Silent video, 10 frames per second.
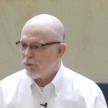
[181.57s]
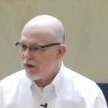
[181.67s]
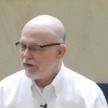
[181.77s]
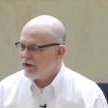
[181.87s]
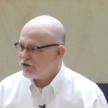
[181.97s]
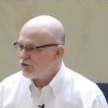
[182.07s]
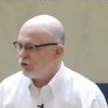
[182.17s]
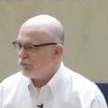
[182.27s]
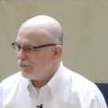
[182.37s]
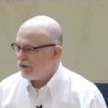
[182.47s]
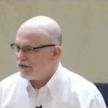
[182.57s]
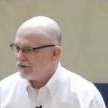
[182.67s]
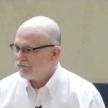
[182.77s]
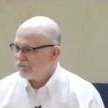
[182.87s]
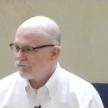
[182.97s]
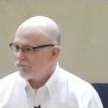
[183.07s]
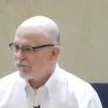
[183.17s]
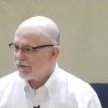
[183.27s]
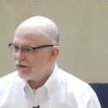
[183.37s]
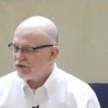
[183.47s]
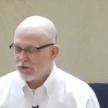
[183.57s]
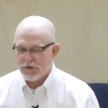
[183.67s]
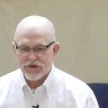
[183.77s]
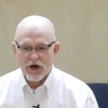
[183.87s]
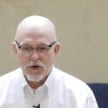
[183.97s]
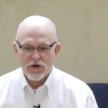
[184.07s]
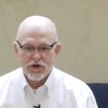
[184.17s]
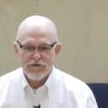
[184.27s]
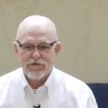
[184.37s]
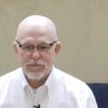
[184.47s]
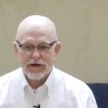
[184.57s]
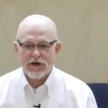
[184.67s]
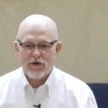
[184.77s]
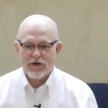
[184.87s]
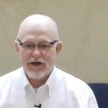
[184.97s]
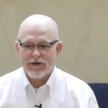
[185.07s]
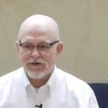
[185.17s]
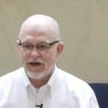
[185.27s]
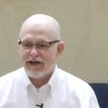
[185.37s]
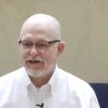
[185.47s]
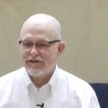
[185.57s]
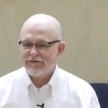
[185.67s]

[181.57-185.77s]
the way they should be. So it's all good from here on out, right?